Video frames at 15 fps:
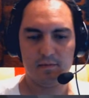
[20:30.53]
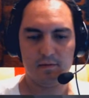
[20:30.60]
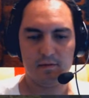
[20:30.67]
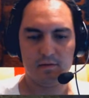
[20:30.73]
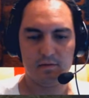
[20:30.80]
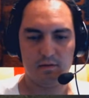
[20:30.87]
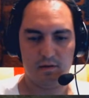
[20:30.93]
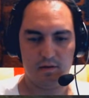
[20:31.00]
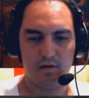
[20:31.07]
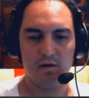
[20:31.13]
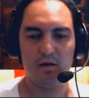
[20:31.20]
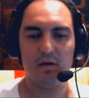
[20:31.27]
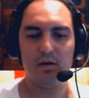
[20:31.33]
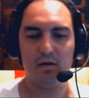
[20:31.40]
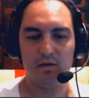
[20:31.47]

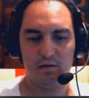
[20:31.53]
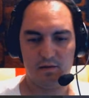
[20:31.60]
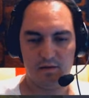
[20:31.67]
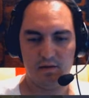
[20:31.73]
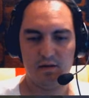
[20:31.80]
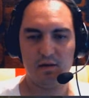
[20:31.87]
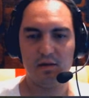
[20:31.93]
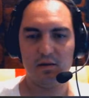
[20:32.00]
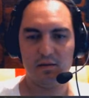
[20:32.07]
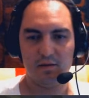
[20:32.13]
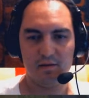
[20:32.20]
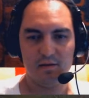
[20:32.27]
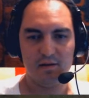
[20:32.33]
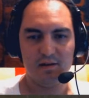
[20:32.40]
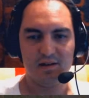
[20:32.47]
Uh.
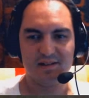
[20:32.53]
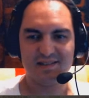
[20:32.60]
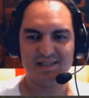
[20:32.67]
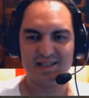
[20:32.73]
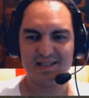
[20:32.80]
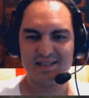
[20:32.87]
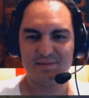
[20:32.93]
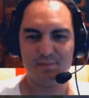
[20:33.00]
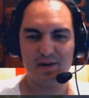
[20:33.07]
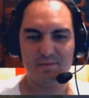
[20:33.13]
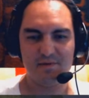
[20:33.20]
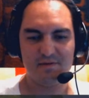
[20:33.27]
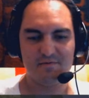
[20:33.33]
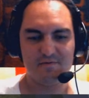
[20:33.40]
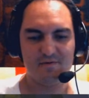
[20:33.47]
Let's take this
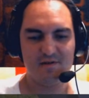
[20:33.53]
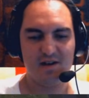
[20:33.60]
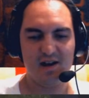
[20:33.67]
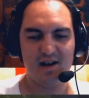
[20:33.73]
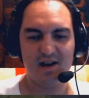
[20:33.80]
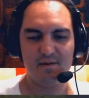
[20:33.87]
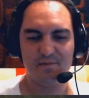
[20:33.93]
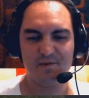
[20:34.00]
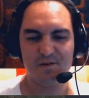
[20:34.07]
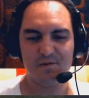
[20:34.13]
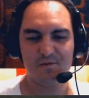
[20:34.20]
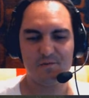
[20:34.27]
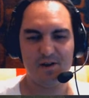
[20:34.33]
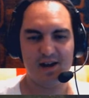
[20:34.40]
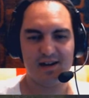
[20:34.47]
baby right up to the
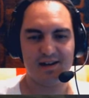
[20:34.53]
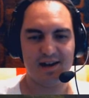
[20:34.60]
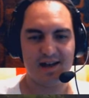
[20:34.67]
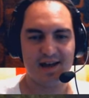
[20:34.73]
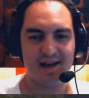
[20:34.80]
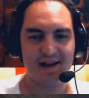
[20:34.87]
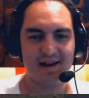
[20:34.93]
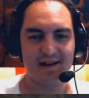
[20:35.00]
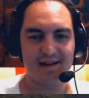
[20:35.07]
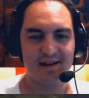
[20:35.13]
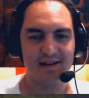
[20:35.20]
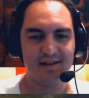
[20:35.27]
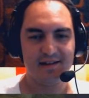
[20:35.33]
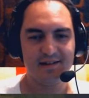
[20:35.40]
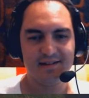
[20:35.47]
red line.
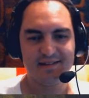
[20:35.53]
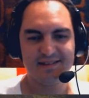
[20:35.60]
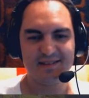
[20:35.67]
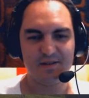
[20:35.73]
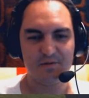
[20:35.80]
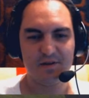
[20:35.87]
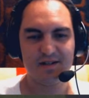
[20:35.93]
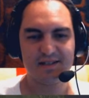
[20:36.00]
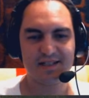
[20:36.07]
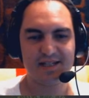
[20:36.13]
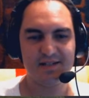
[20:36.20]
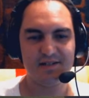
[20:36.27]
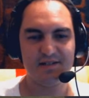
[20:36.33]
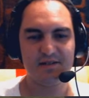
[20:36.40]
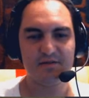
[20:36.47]
See what it can
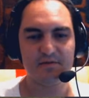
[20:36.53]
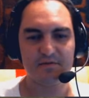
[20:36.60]
do.